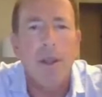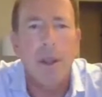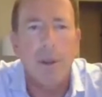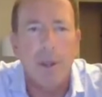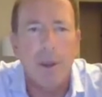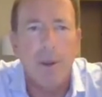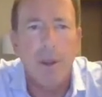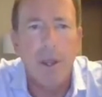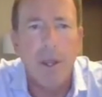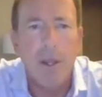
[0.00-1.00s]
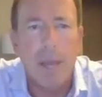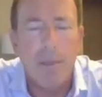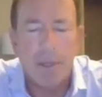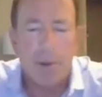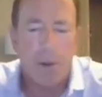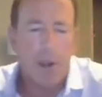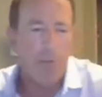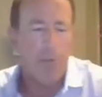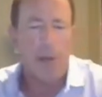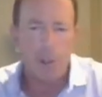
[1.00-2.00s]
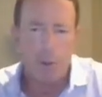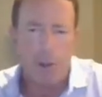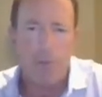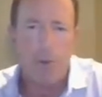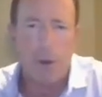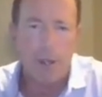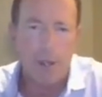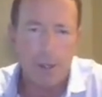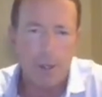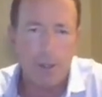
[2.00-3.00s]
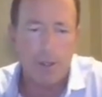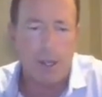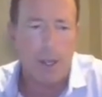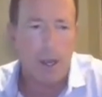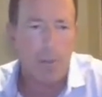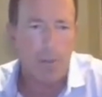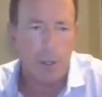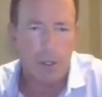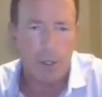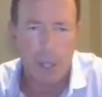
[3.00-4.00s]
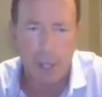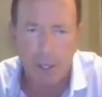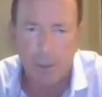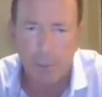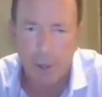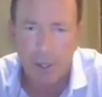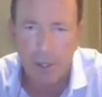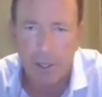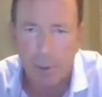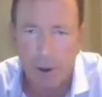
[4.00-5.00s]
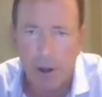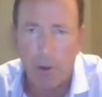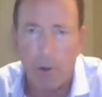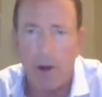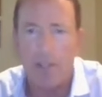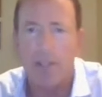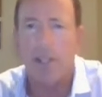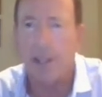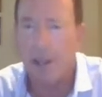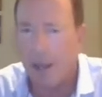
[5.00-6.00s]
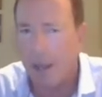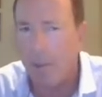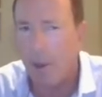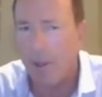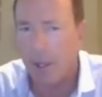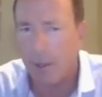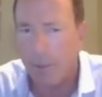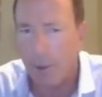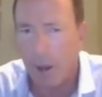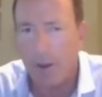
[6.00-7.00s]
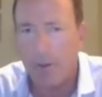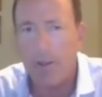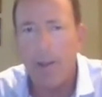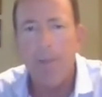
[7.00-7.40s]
there we go. Tap Out's been around for about 24 years. Uh, so there's tons of pre existing brand awareness, a lot of eyeballs on the product.